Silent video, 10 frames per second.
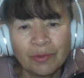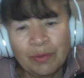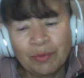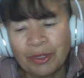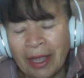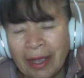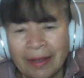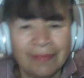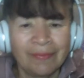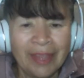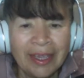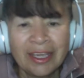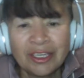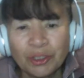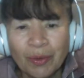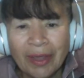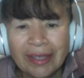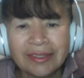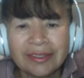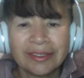we put
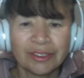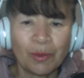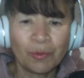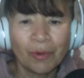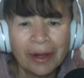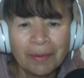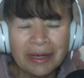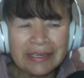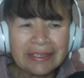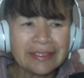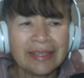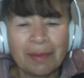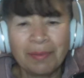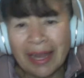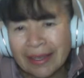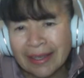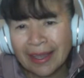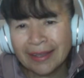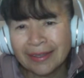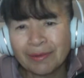sweats, some warmers, a
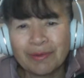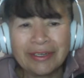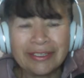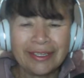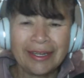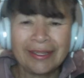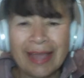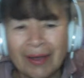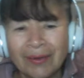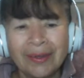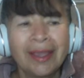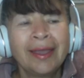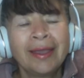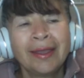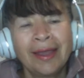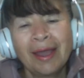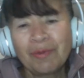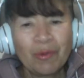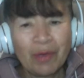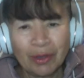blanket when we're sitting down. And
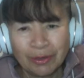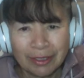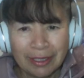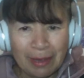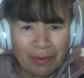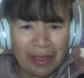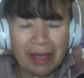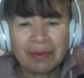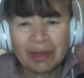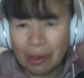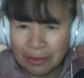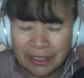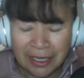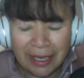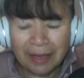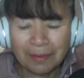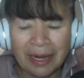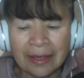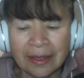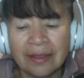when we go to sleep, we have a cozy
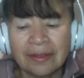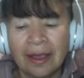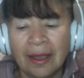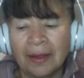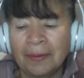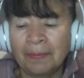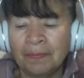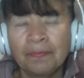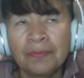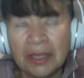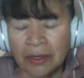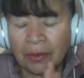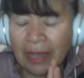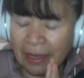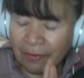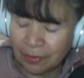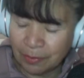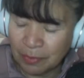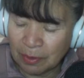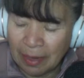blanket. Thank you, God,
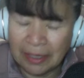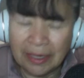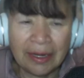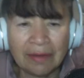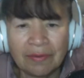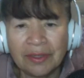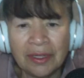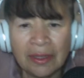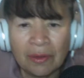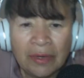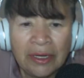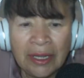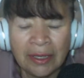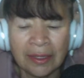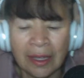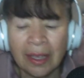for providing everything that we need.